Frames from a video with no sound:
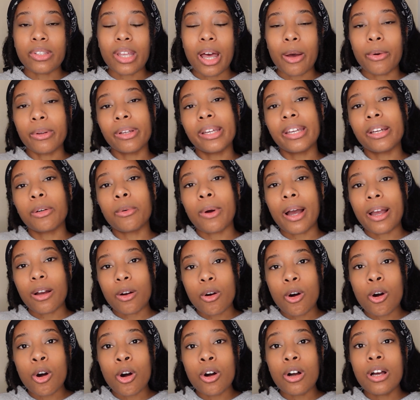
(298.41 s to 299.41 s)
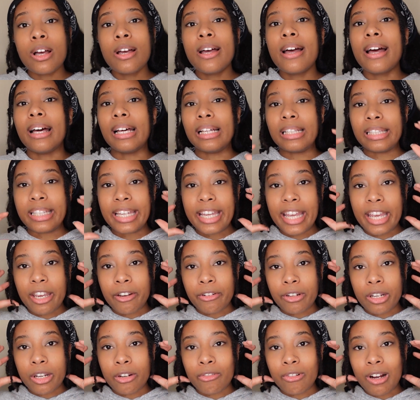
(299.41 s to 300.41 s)
I would get quite hot and the
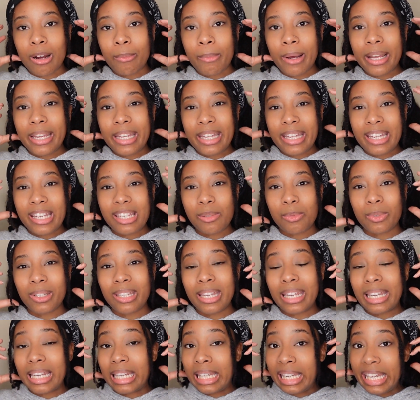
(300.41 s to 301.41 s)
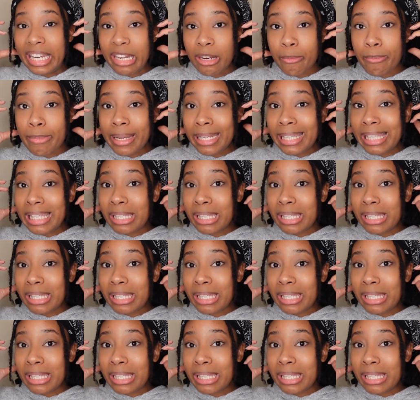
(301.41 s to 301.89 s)
area around my ears would get a little bit